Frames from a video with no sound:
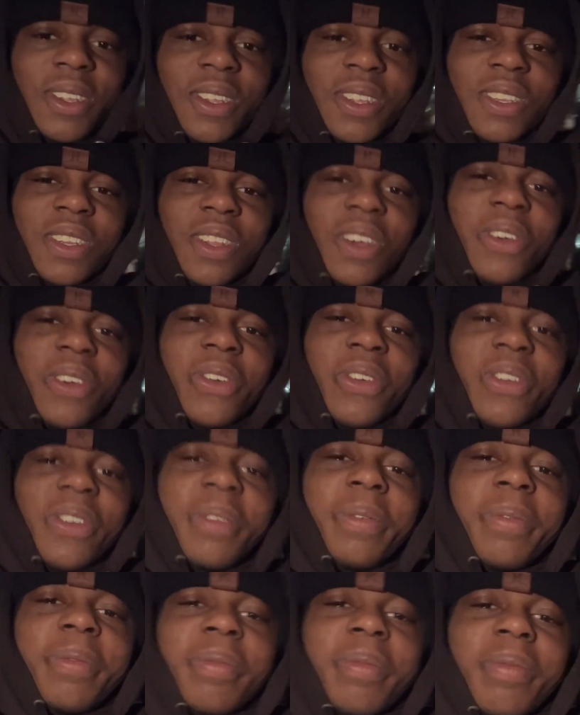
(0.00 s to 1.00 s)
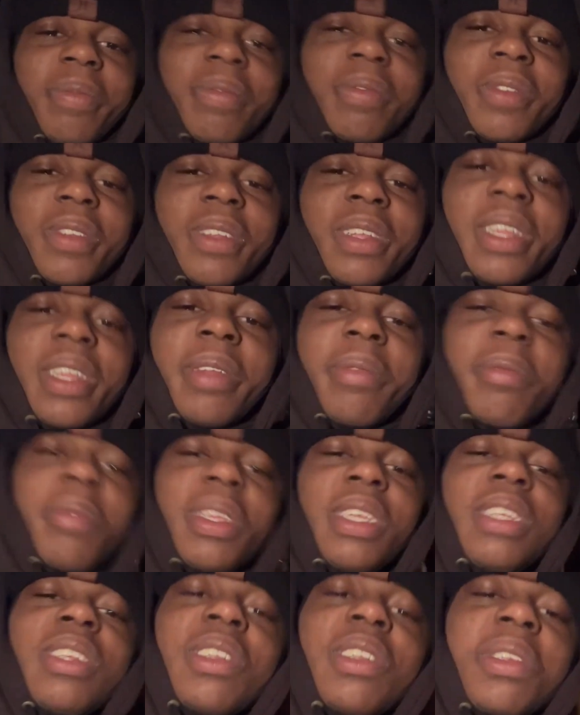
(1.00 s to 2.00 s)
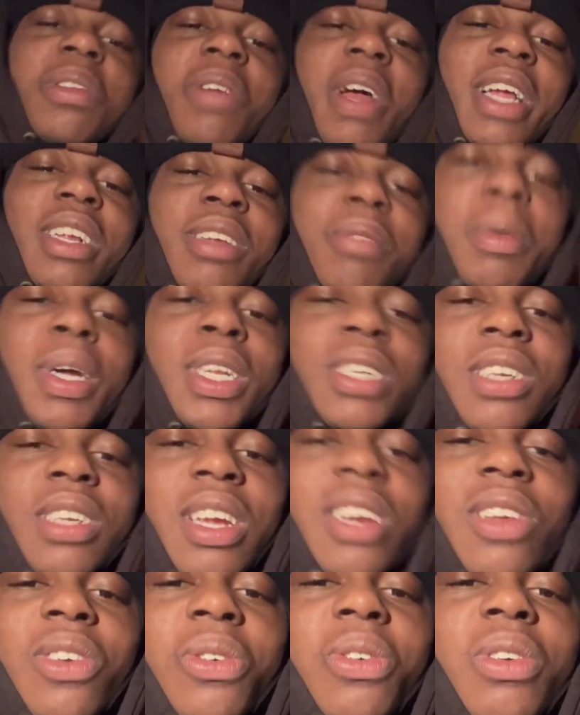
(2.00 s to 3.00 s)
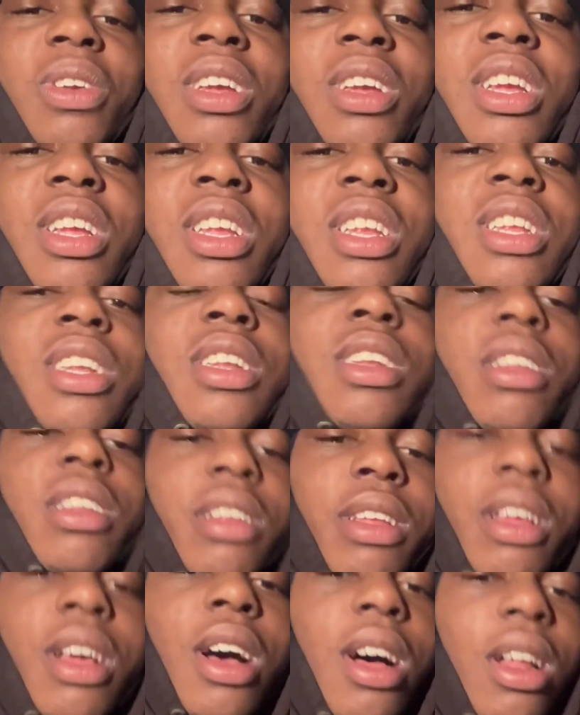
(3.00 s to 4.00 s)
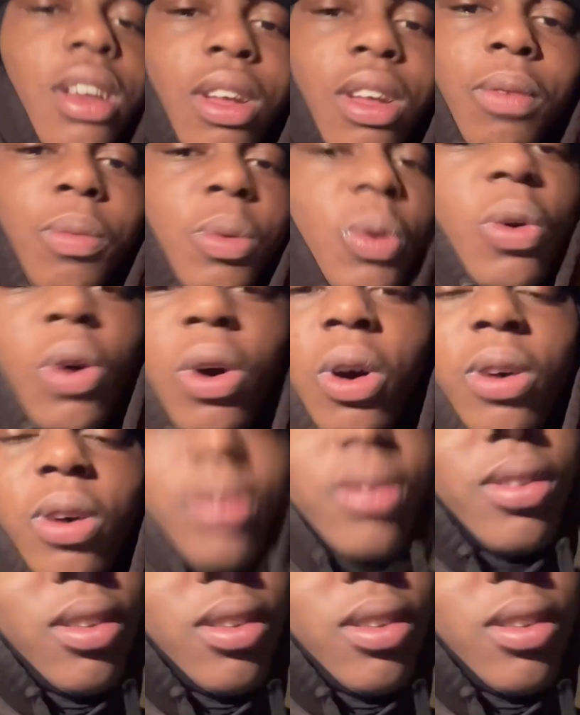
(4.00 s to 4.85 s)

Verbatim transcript: So please subscribe to my channel. And I love you all.